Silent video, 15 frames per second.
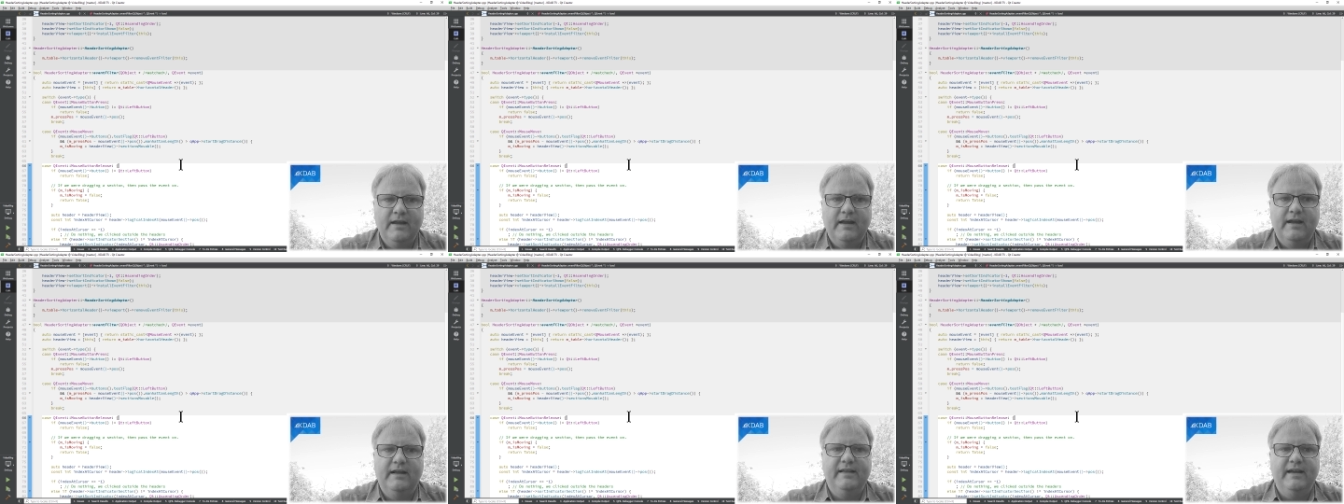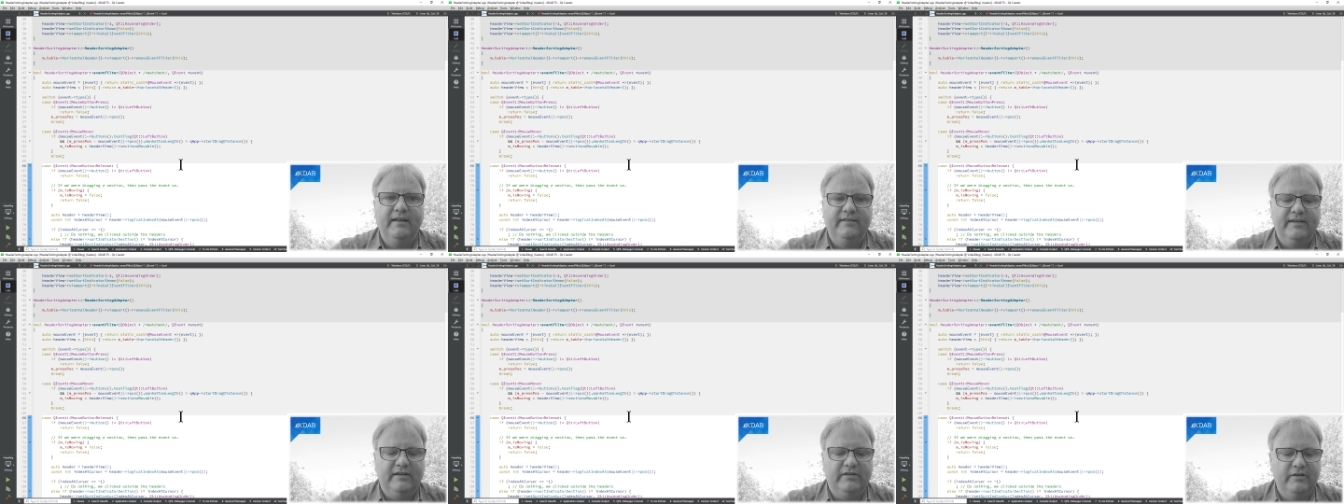And that
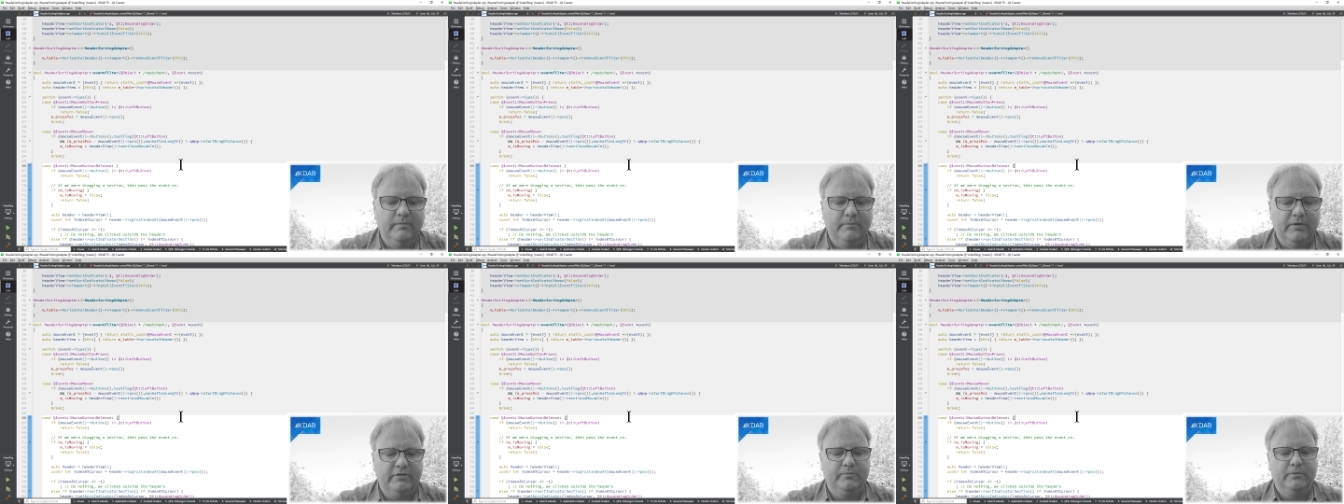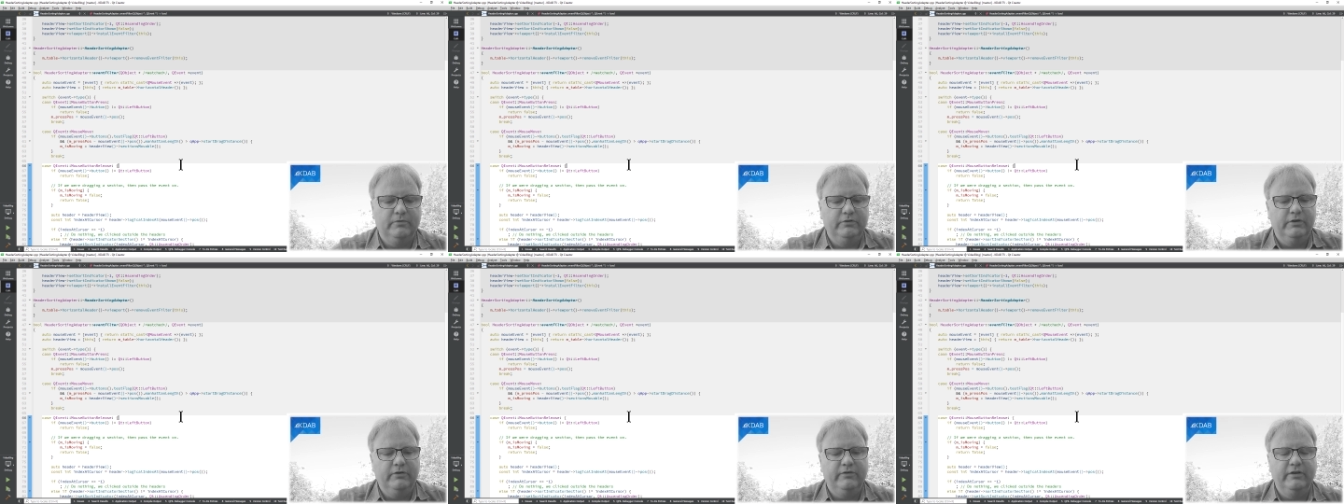is actually possible
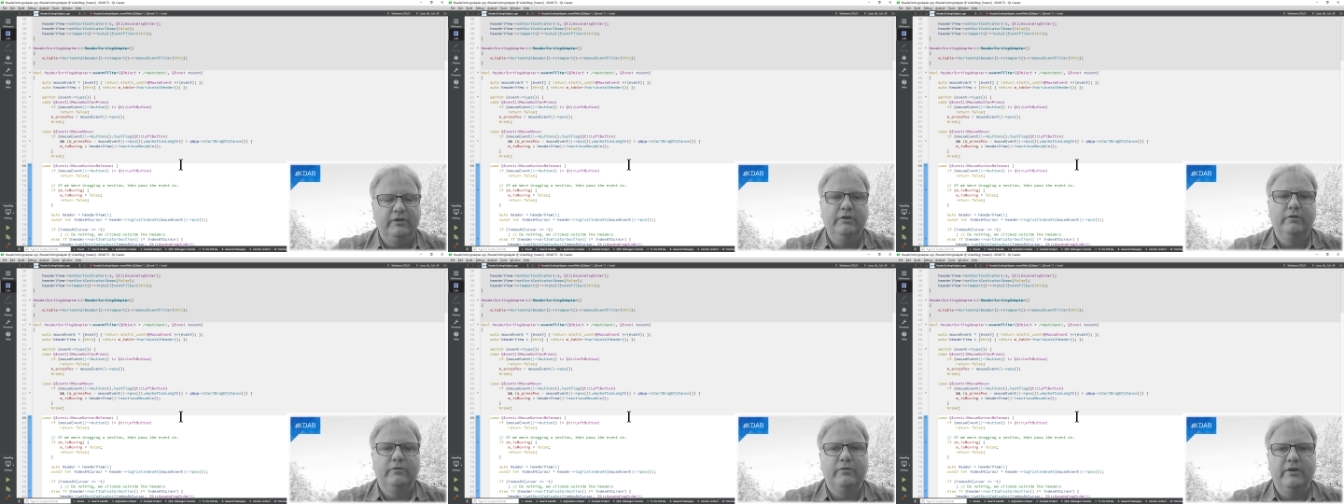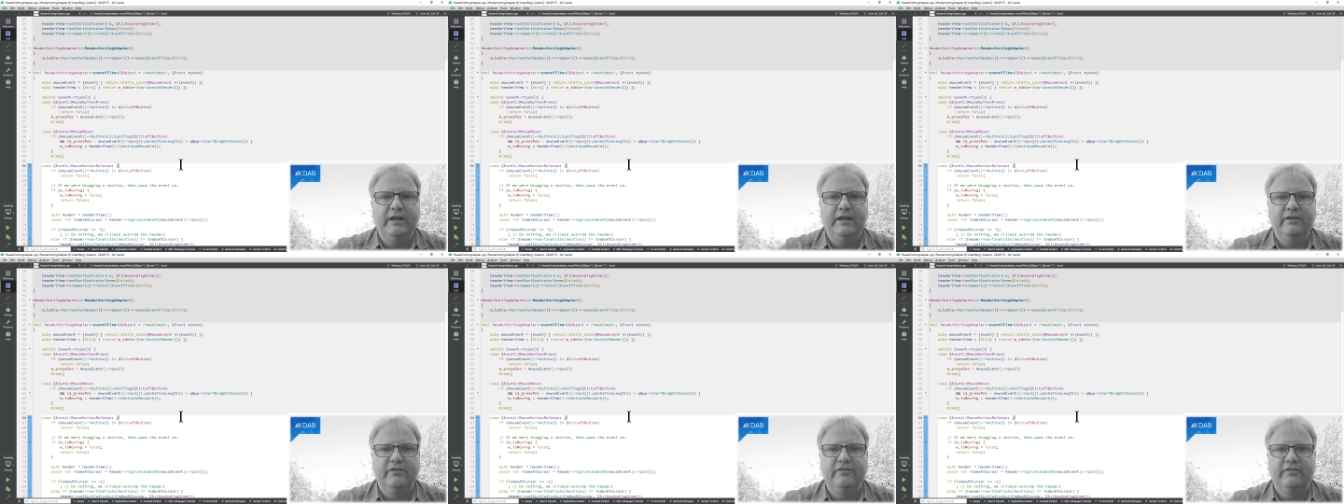using Qt
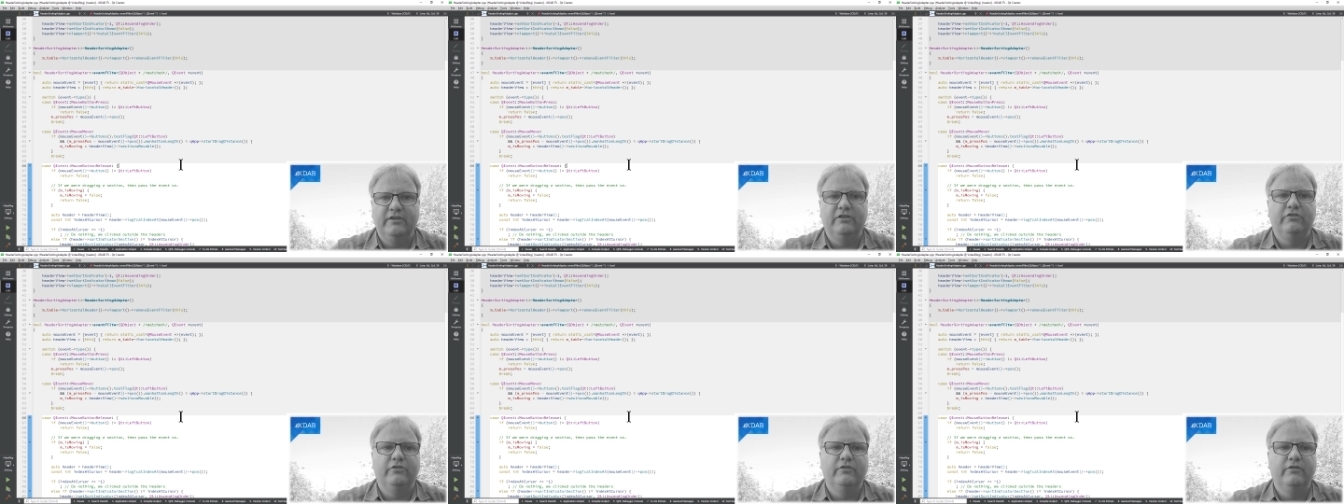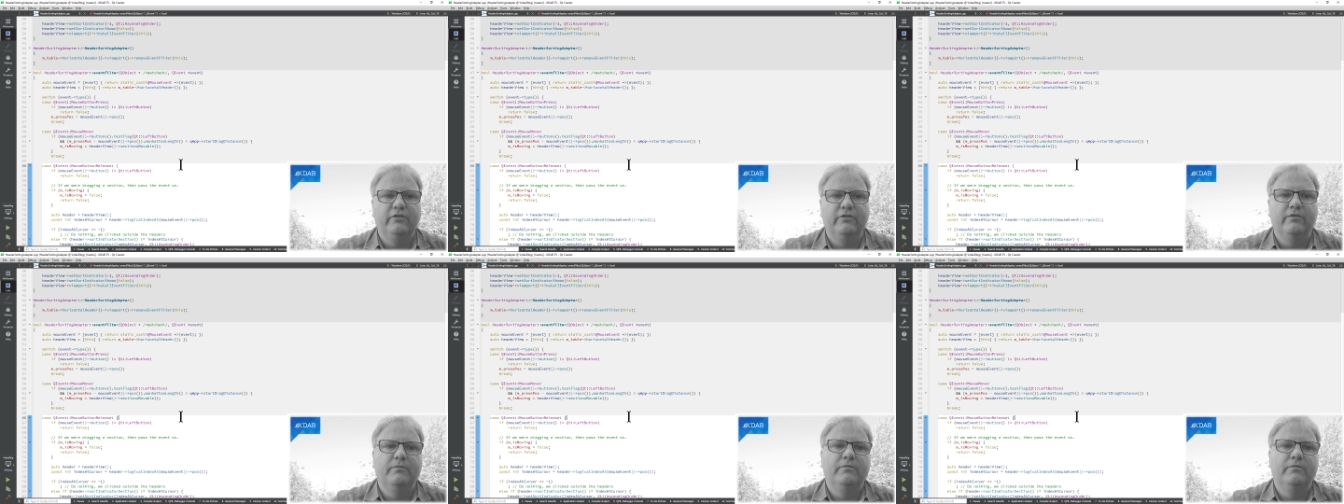Creator Sessions.